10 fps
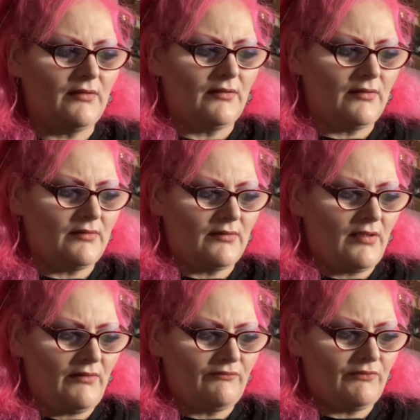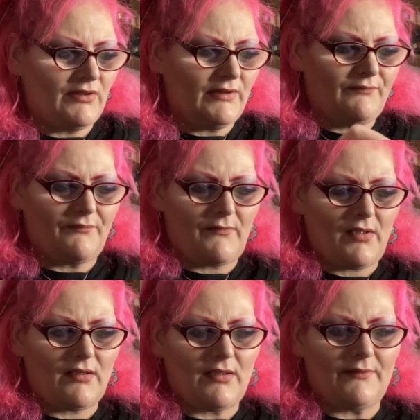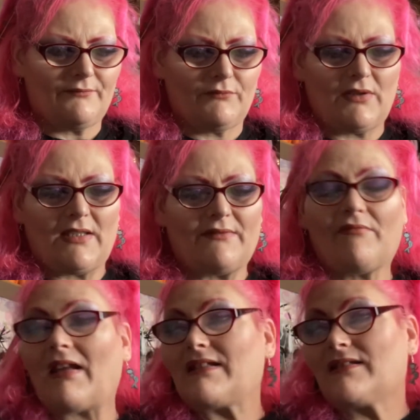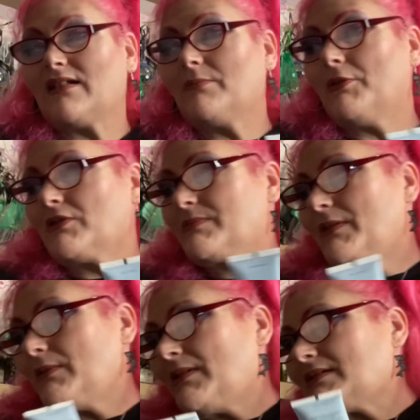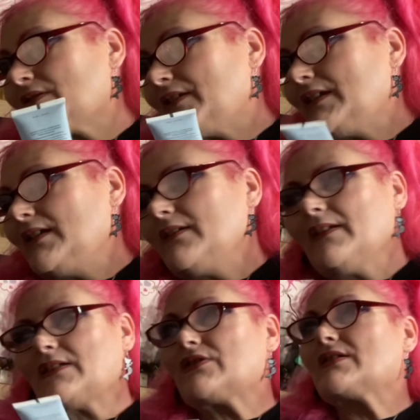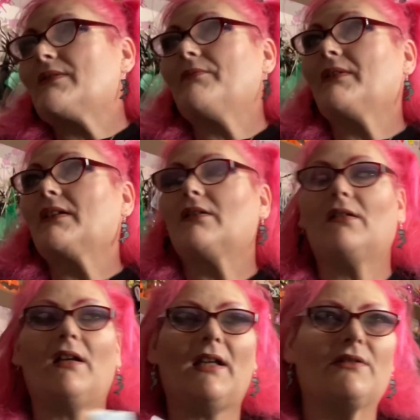And, like, really, yeah. Well, that isn't in the box, by the way. Sorry, that's just something that I had